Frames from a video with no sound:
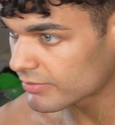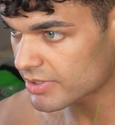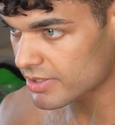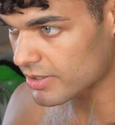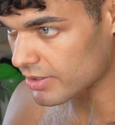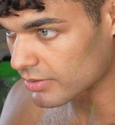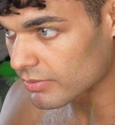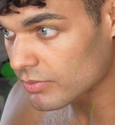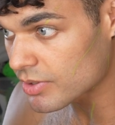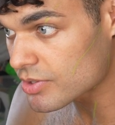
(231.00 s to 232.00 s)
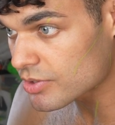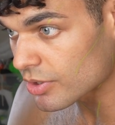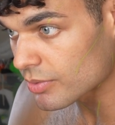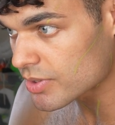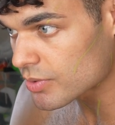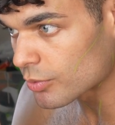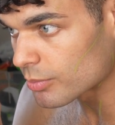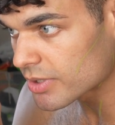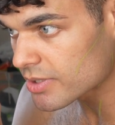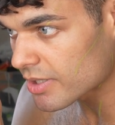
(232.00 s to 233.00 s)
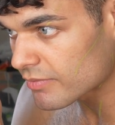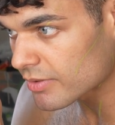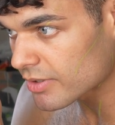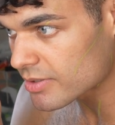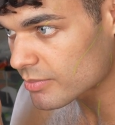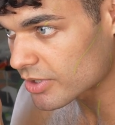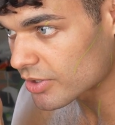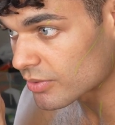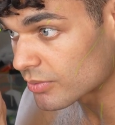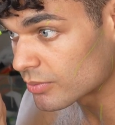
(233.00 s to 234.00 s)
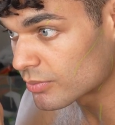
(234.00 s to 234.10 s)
That's the thing that this show has taught me, is that everyone thinks I'm really cool,